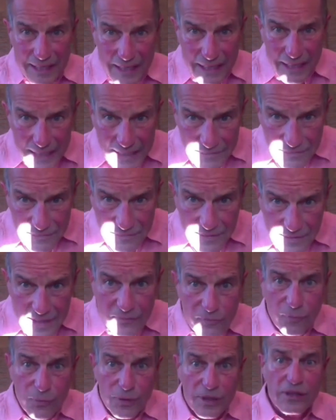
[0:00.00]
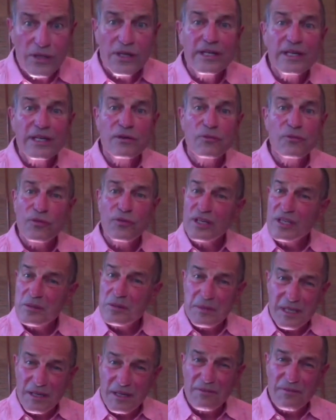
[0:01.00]
if if we look at freedom
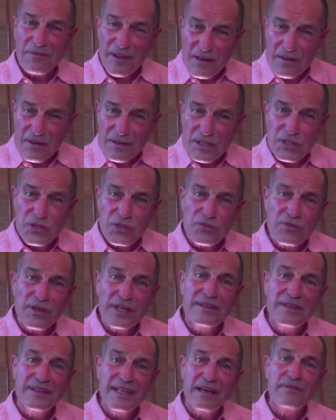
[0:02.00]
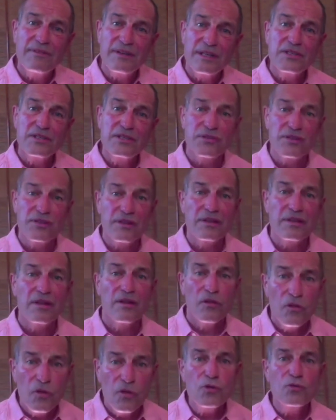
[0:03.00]
in a very strict definition
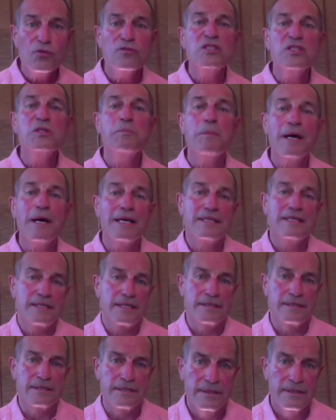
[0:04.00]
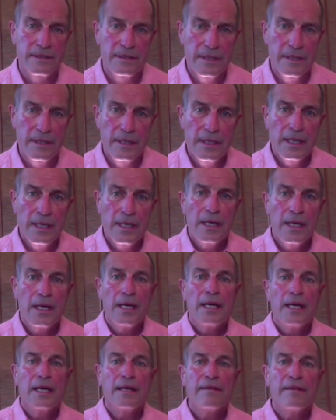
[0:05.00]
new responses
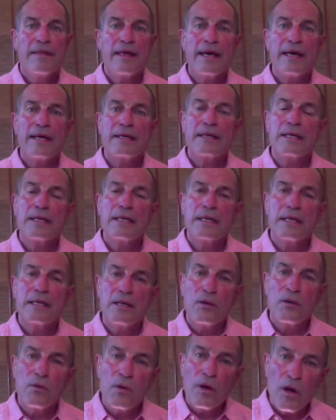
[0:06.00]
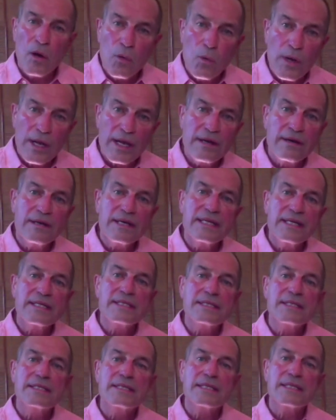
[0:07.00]
that awareness
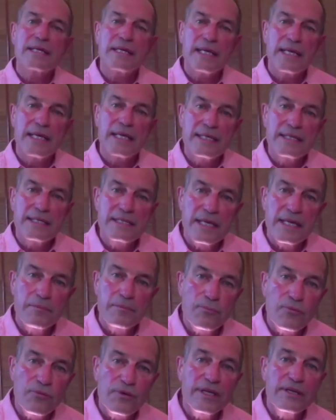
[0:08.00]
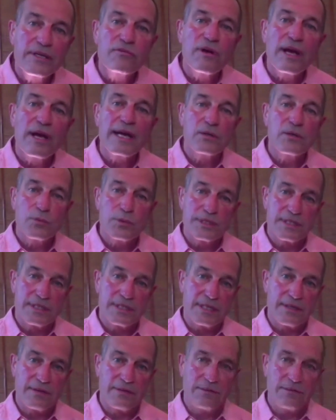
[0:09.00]
is a
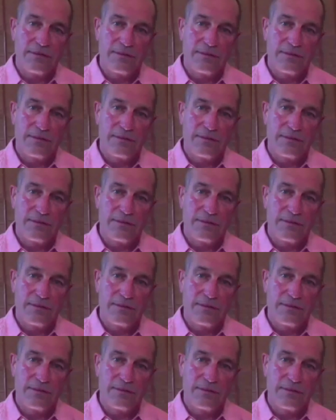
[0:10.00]
prerequisite